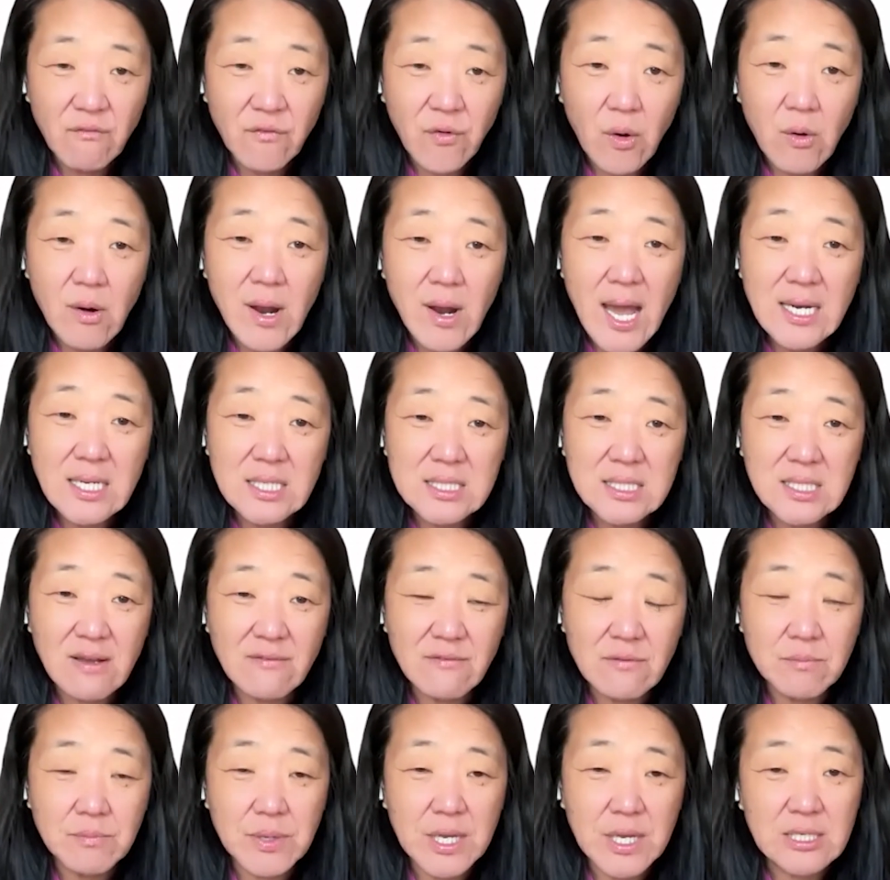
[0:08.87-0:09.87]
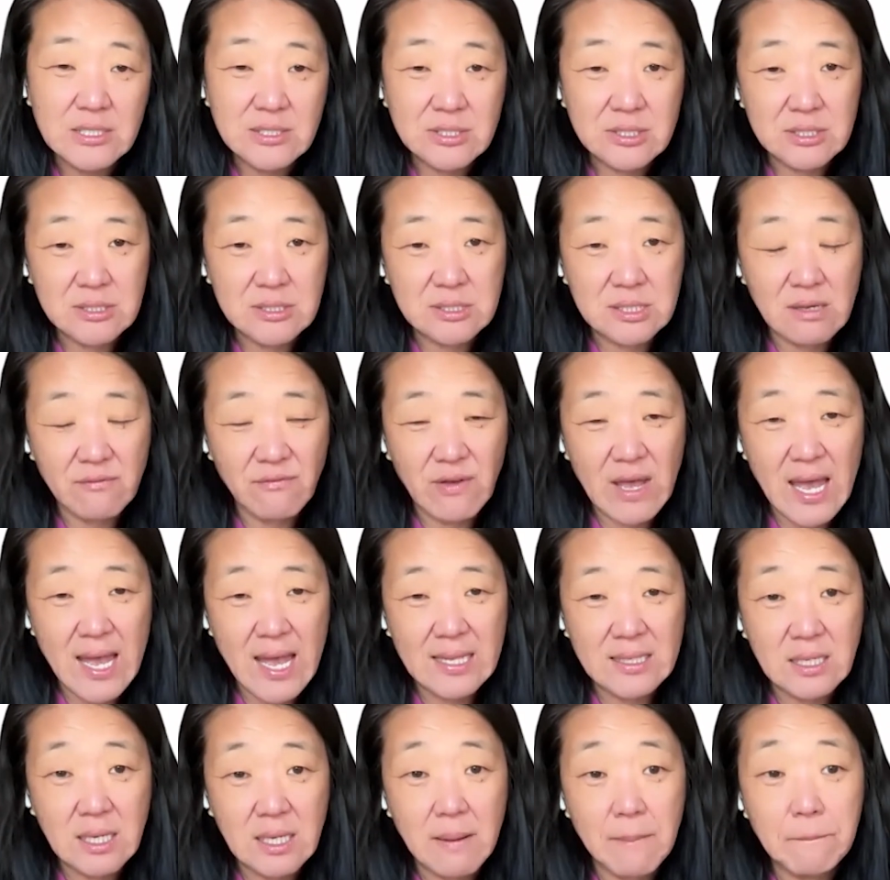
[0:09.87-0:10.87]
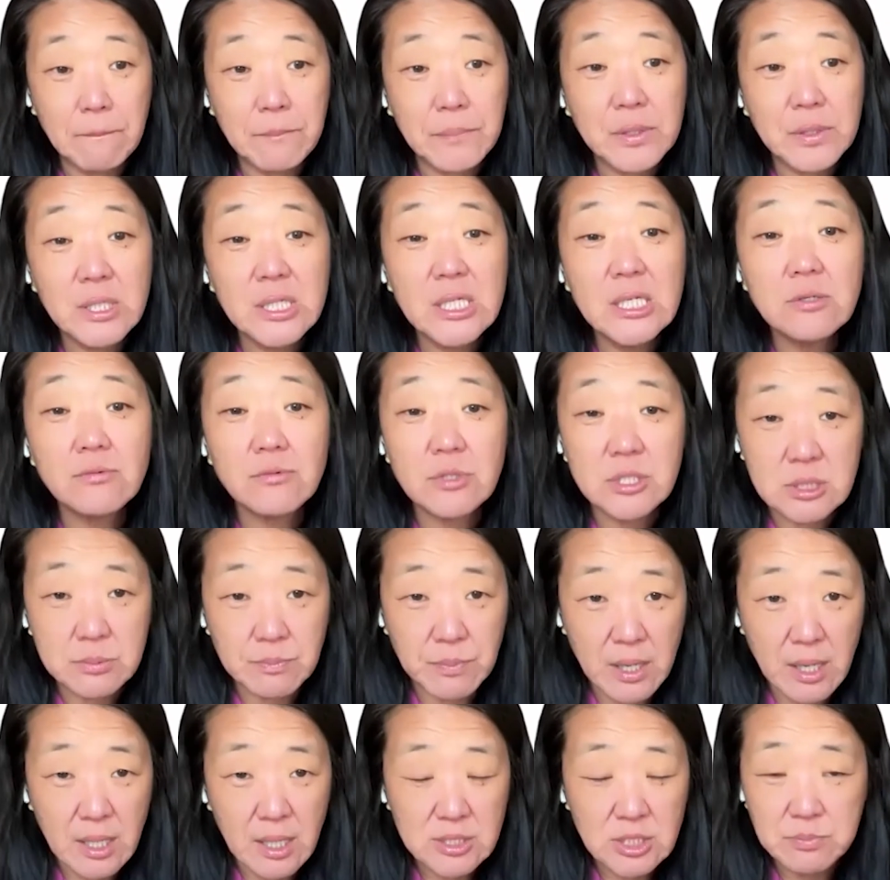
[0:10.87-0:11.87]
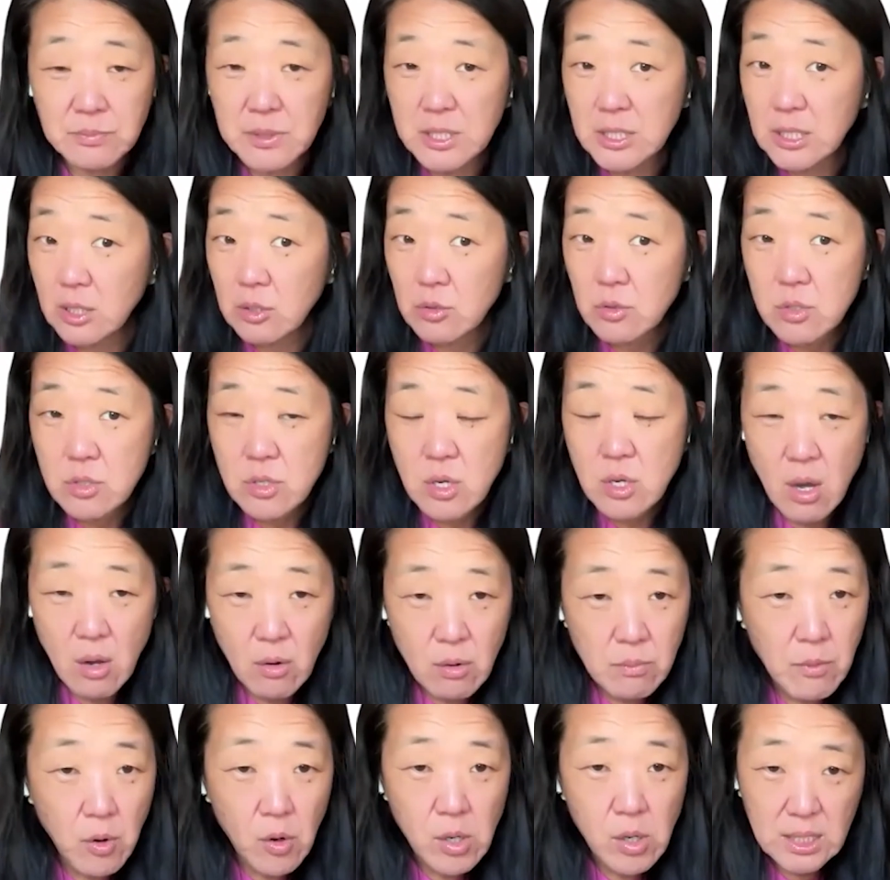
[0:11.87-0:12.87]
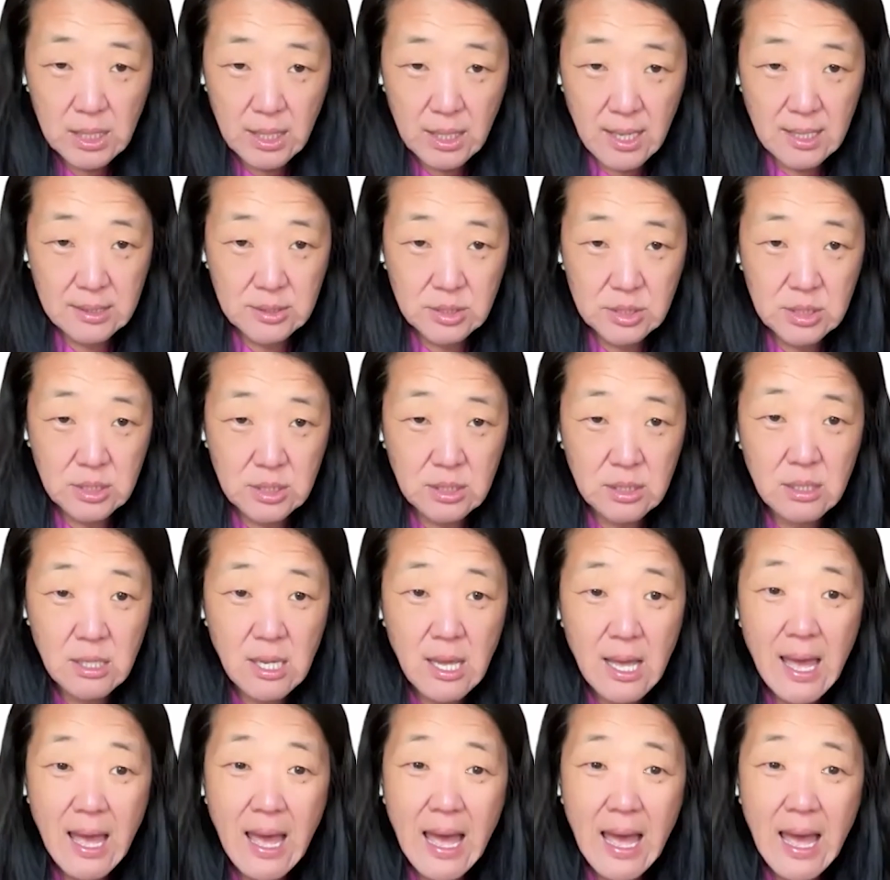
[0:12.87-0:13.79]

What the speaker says: 4 out of 7 patients have had complete response, meaning no more cancer,